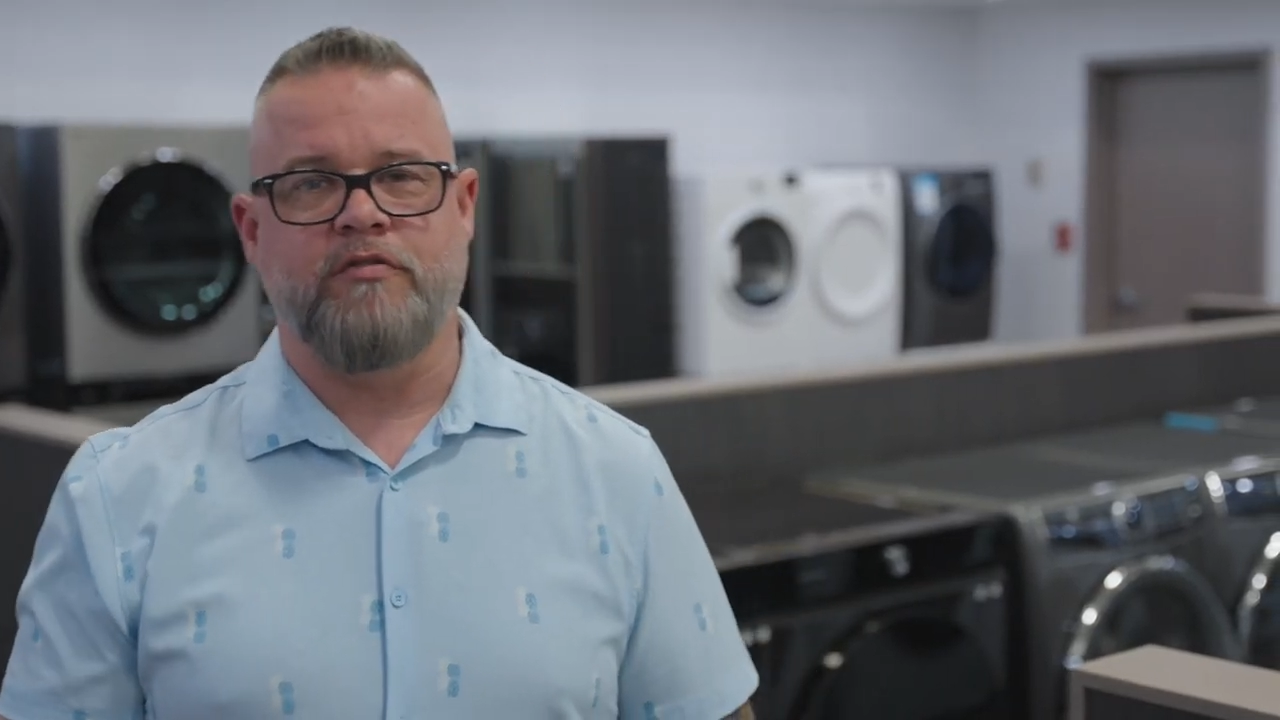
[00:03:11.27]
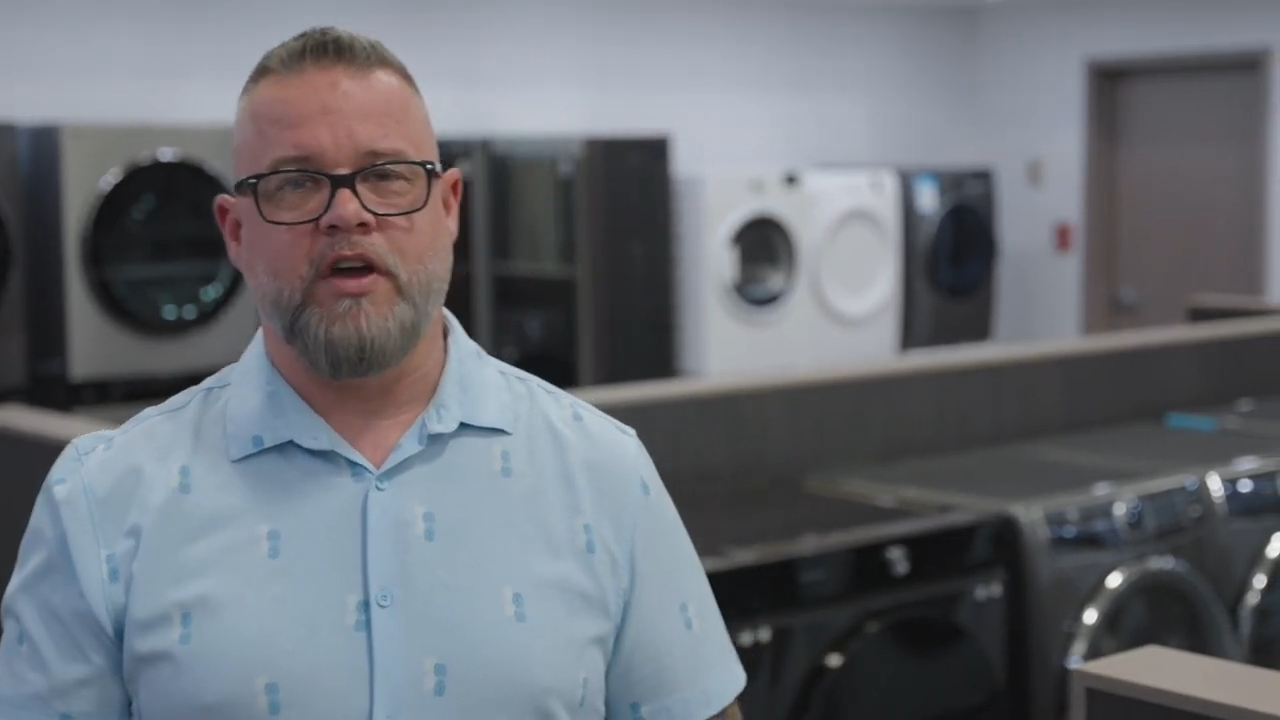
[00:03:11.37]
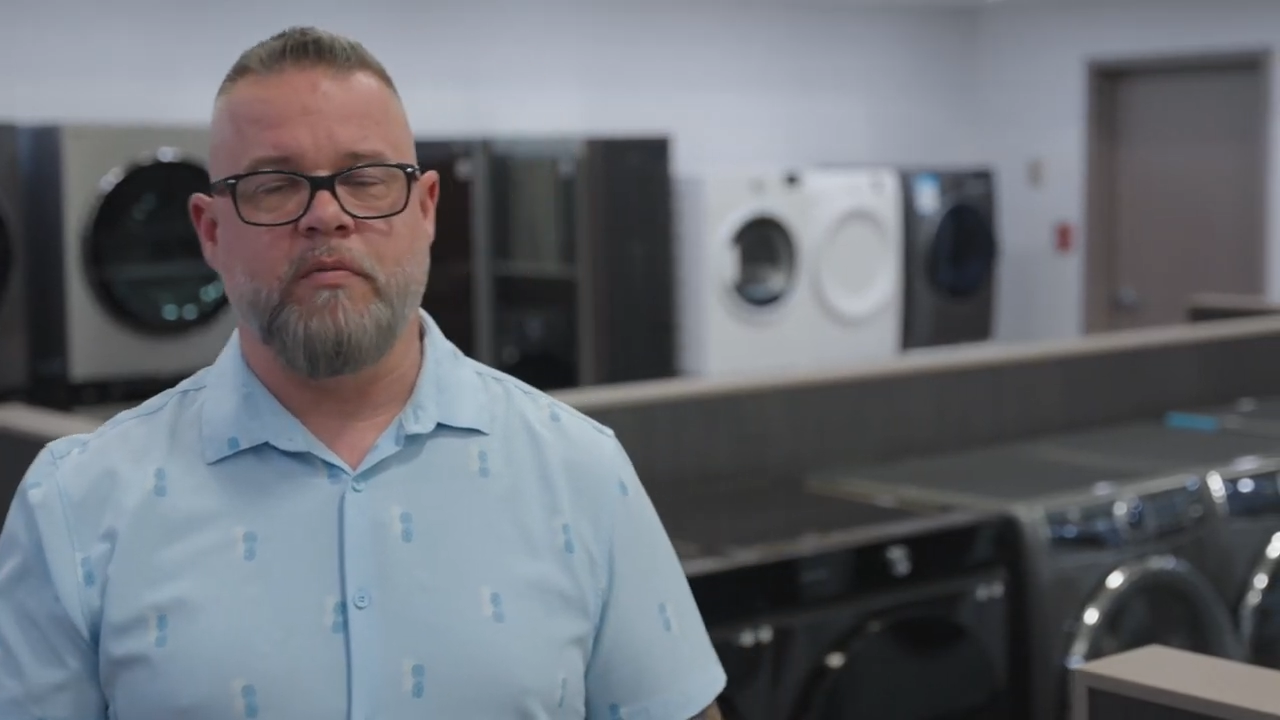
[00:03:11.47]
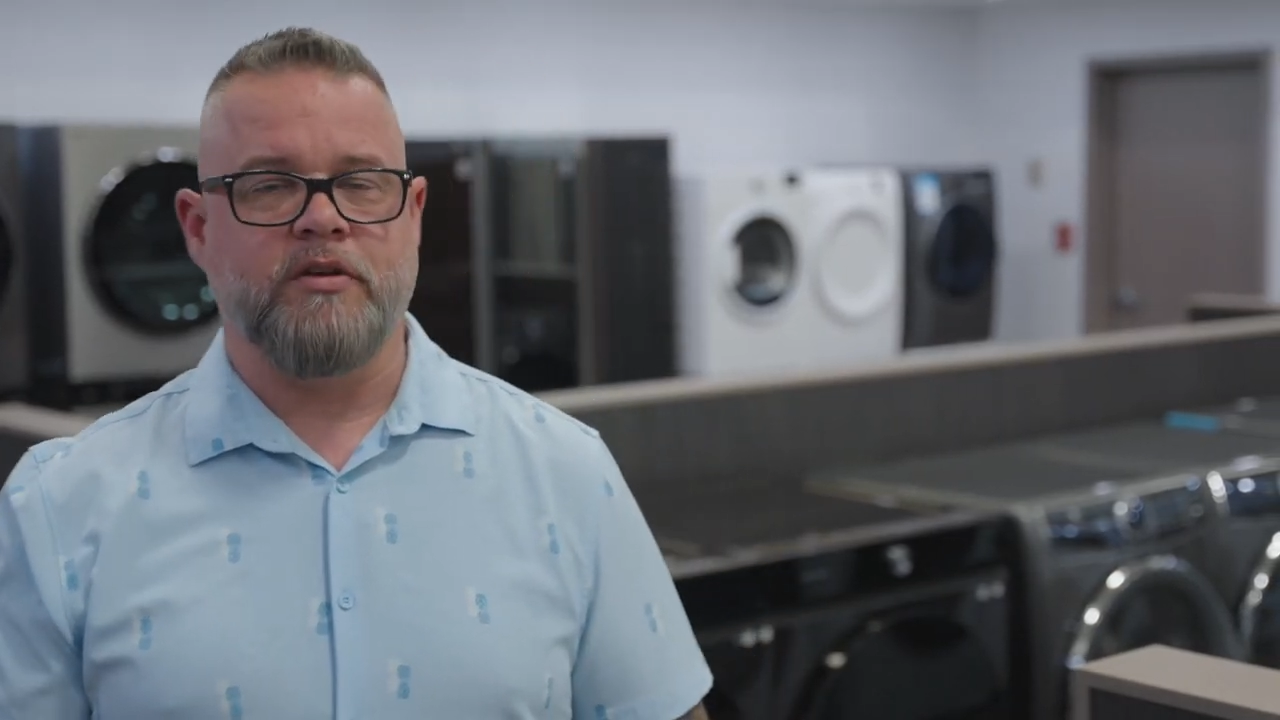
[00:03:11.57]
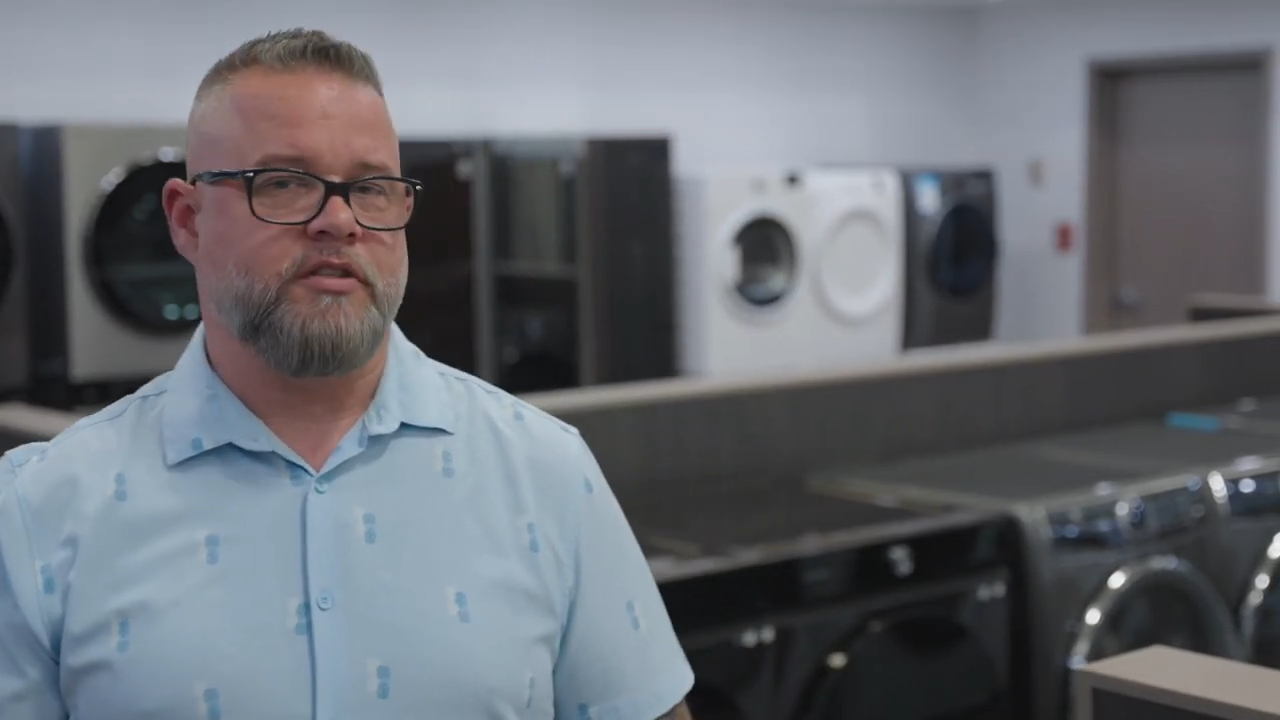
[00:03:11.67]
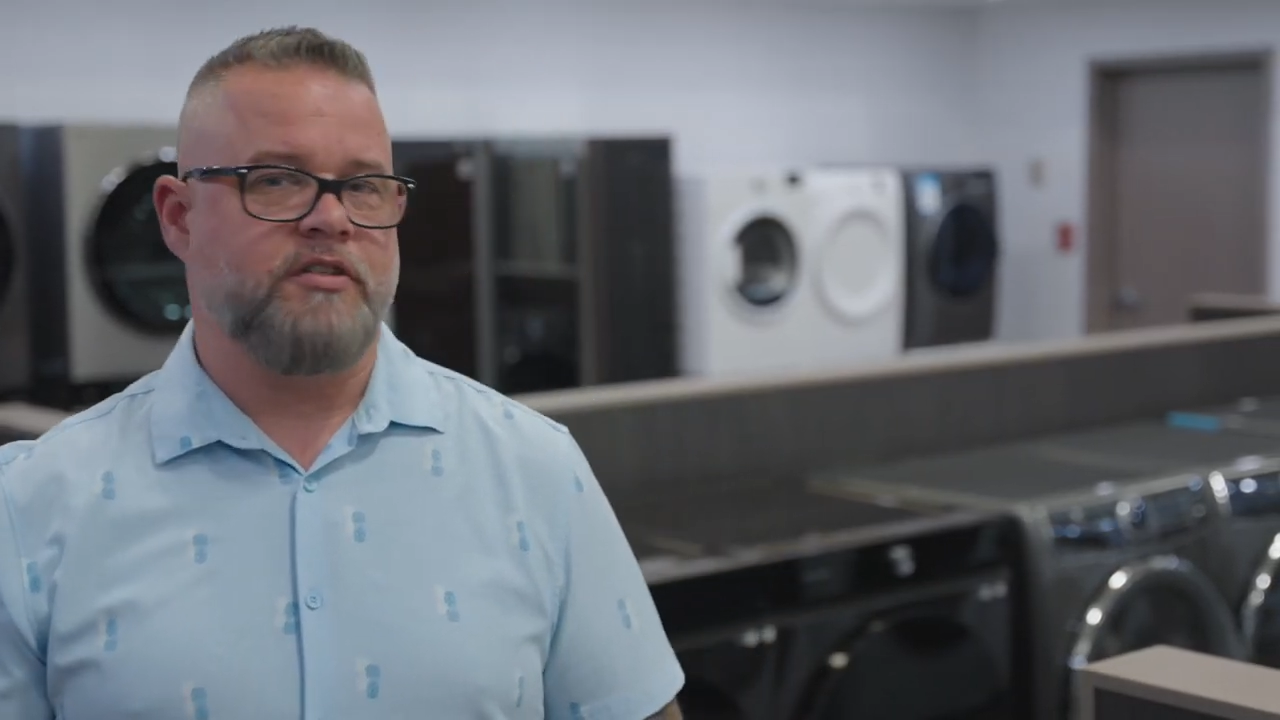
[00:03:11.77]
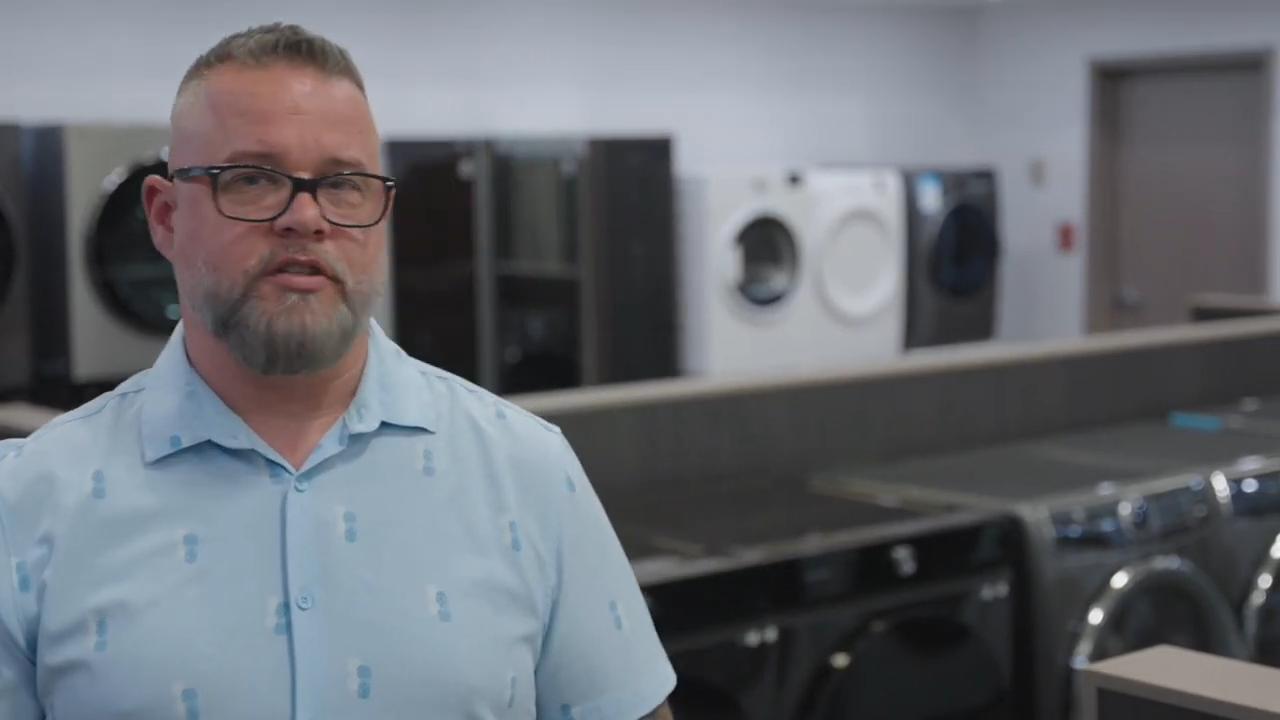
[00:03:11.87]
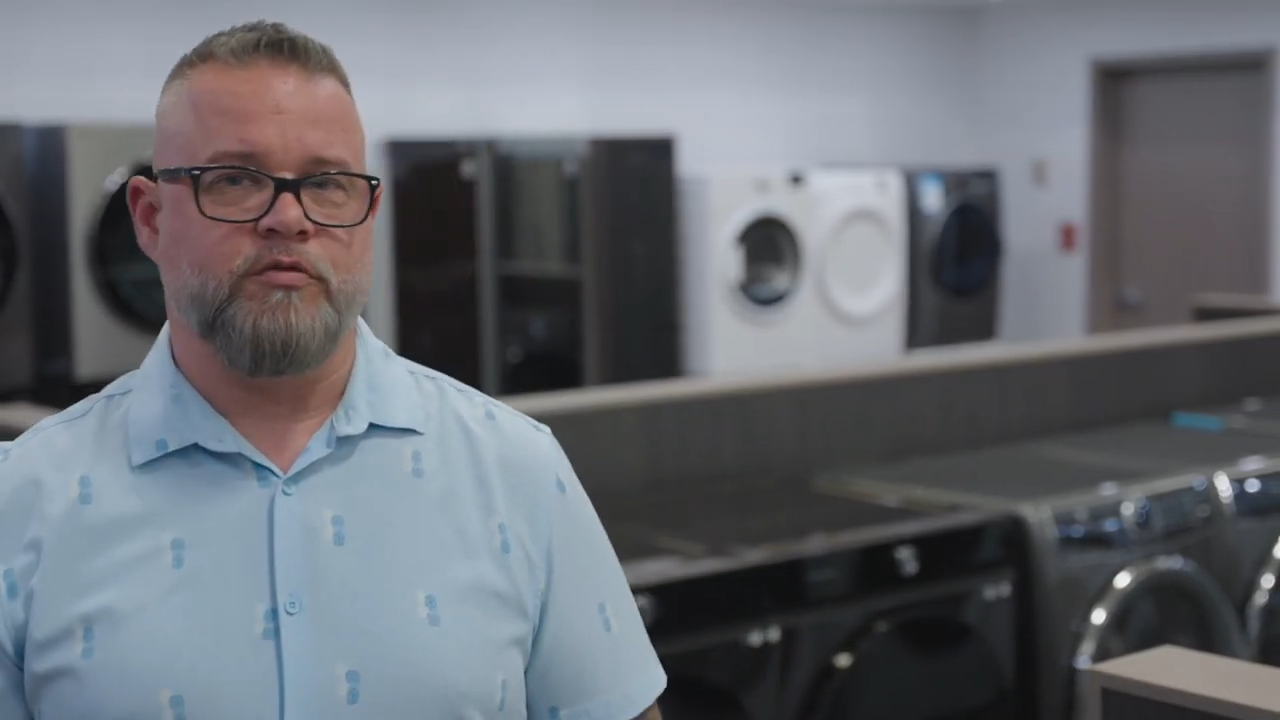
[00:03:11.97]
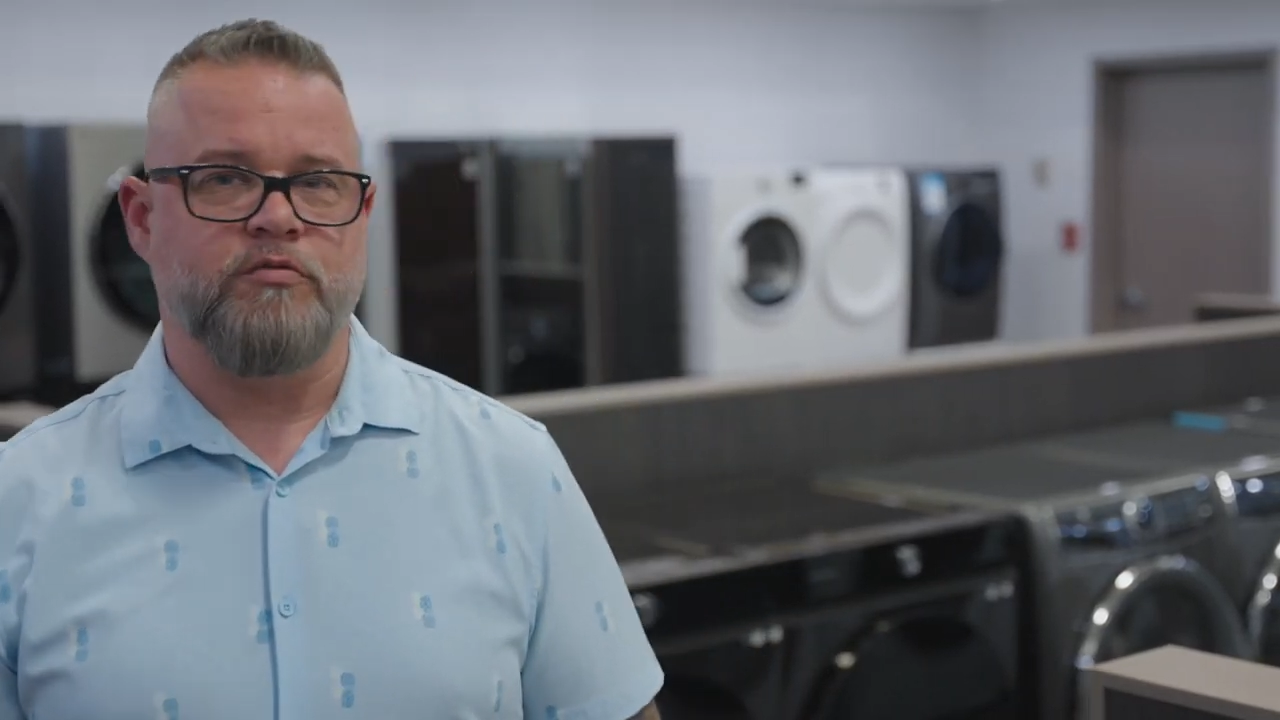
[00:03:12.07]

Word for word: fabrics and doesn't